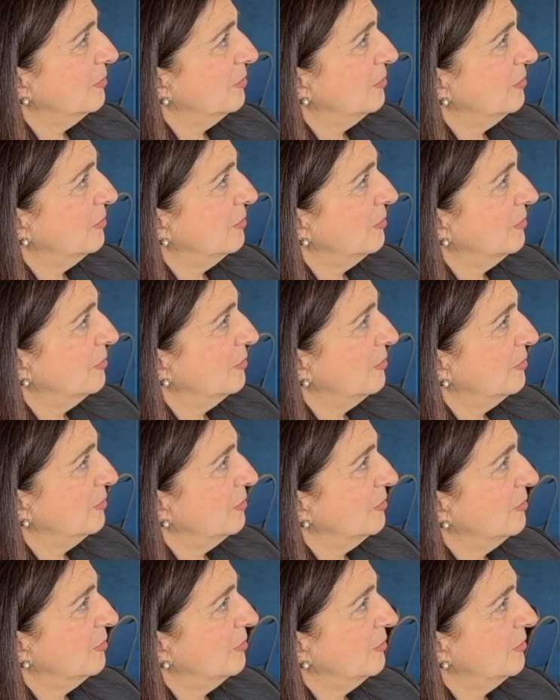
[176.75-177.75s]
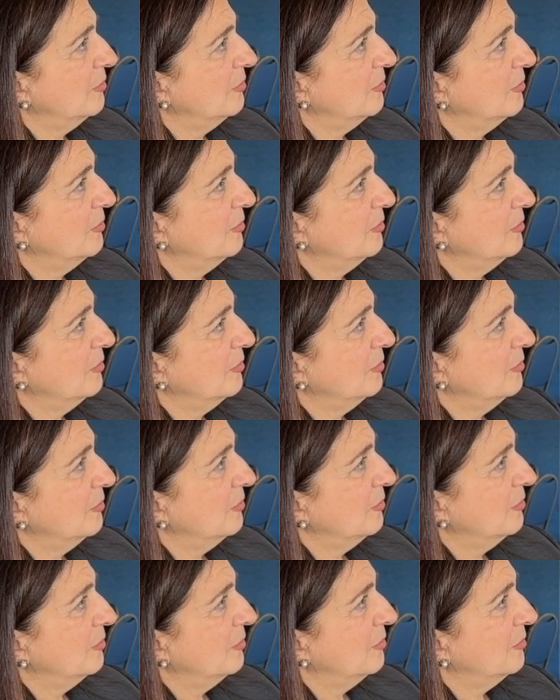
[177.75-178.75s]

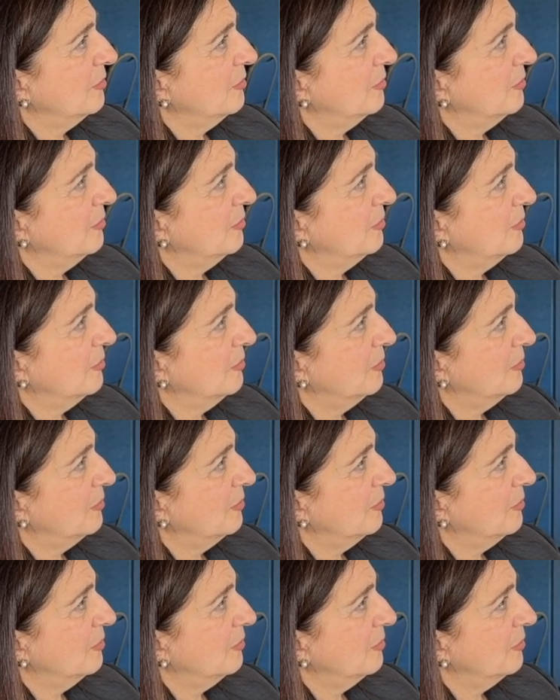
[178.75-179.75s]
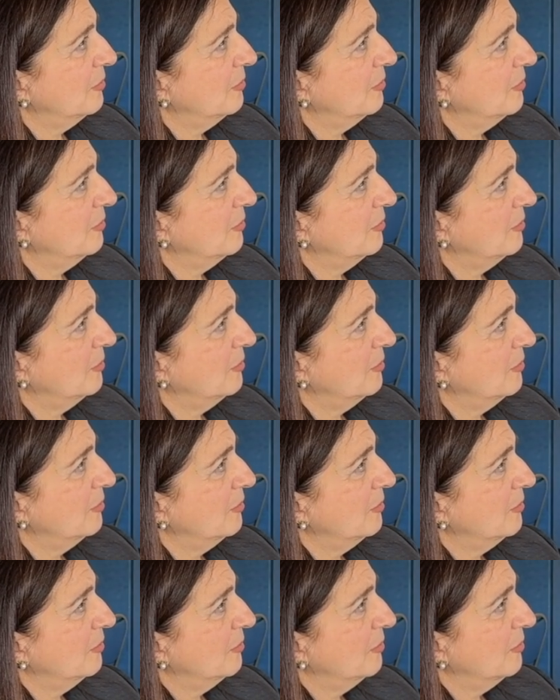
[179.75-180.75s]

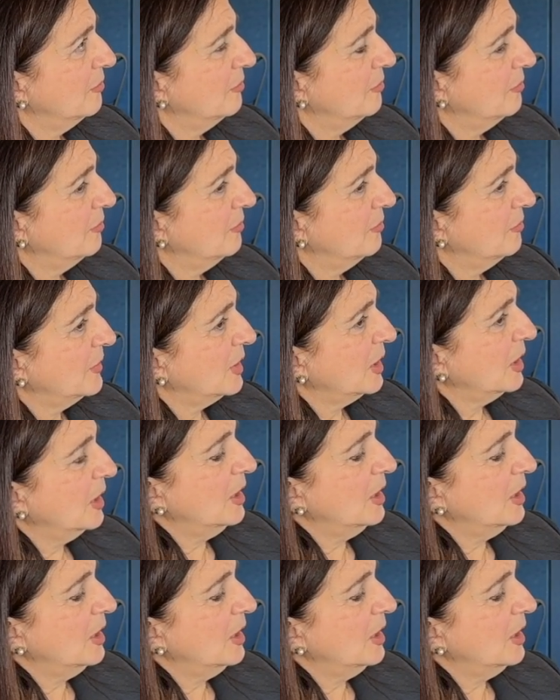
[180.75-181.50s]
(not speaking)